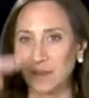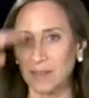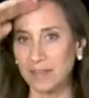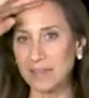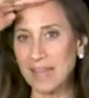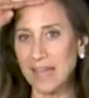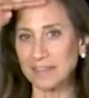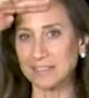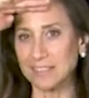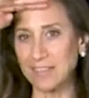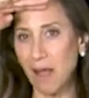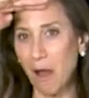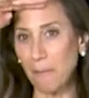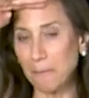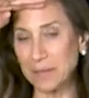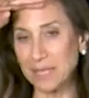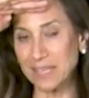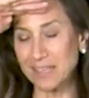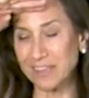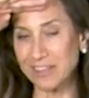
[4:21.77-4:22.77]
connect to
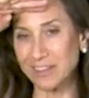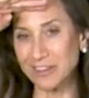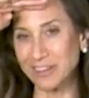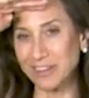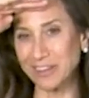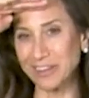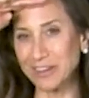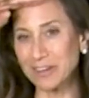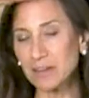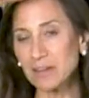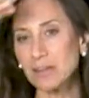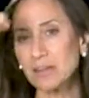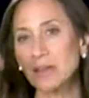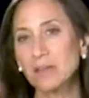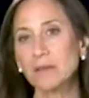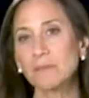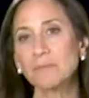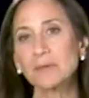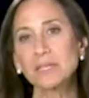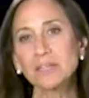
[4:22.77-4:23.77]
up here,
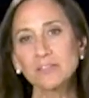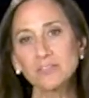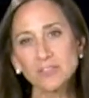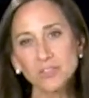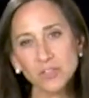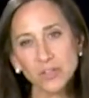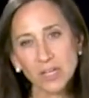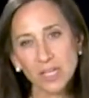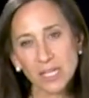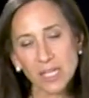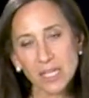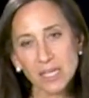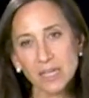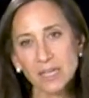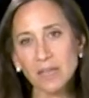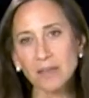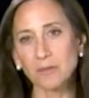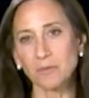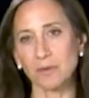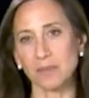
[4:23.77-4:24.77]
because you're
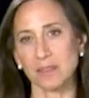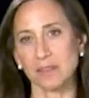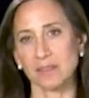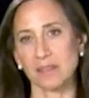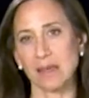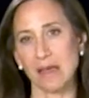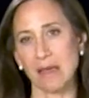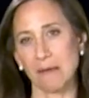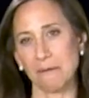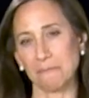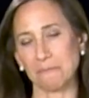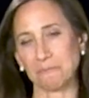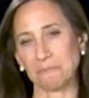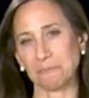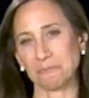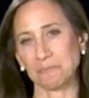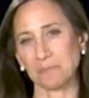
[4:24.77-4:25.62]
in it with them.